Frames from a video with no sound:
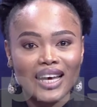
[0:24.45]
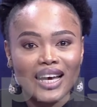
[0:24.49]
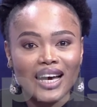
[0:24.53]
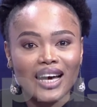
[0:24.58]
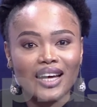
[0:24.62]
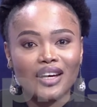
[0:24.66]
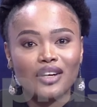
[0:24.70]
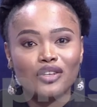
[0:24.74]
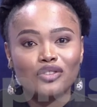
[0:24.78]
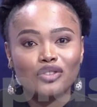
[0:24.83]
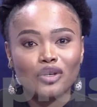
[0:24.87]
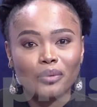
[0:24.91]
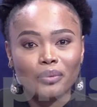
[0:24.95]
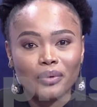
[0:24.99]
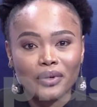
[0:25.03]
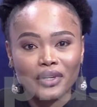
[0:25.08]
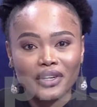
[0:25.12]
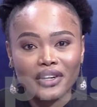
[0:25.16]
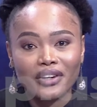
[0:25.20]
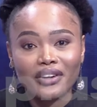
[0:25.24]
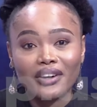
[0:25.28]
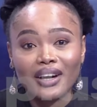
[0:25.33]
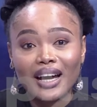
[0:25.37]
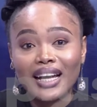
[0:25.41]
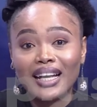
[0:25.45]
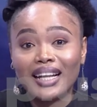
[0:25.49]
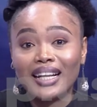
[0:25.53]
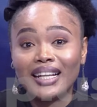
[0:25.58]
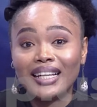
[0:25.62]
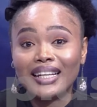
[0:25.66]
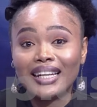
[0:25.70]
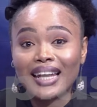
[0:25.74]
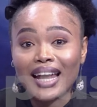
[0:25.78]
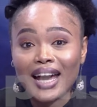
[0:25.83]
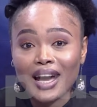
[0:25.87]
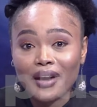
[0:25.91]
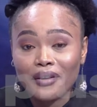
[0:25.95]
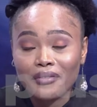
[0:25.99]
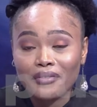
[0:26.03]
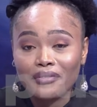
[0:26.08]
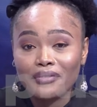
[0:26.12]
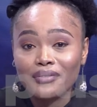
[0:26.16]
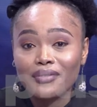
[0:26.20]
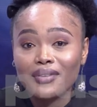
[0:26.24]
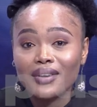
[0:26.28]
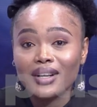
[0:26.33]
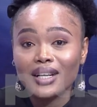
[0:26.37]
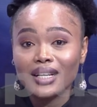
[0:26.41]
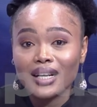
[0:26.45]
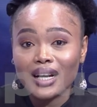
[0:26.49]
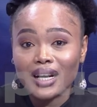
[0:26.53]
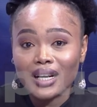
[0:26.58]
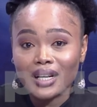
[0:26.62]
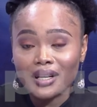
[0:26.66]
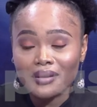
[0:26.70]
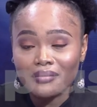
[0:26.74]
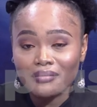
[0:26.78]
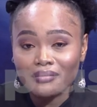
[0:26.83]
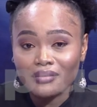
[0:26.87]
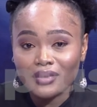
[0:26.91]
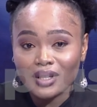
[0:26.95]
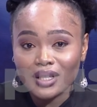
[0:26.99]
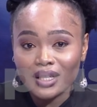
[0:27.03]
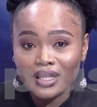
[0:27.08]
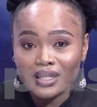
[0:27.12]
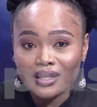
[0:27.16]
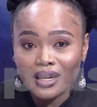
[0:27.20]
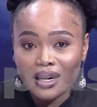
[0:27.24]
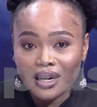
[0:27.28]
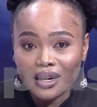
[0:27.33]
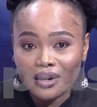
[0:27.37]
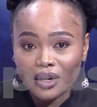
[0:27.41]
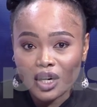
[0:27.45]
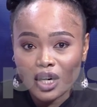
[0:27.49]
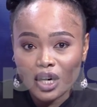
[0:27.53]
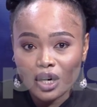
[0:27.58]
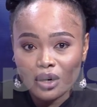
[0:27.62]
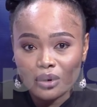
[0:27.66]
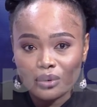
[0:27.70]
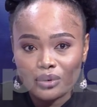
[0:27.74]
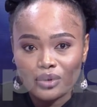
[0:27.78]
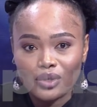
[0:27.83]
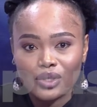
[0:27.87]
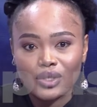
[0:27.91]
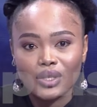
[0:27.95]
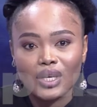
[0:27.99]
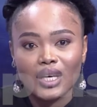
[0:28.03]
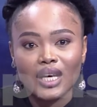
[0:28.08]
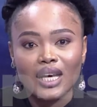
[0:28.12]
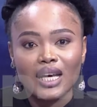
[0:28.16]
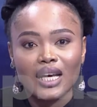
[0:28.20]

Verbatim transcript: an entrepreneur, a life um, uh, coach.